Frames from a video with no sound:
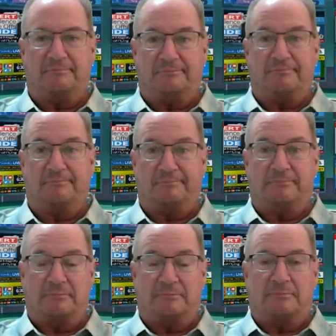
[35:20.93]

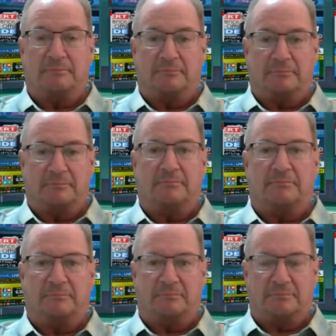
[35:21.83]

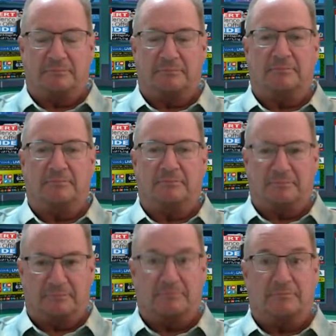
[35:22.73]

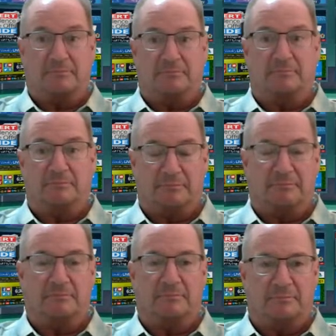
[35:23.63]

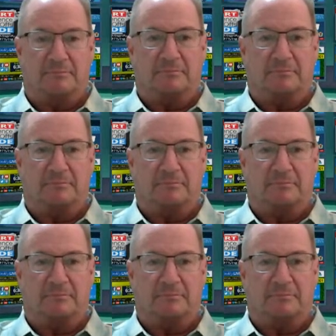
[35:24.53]
The person shown says nothing.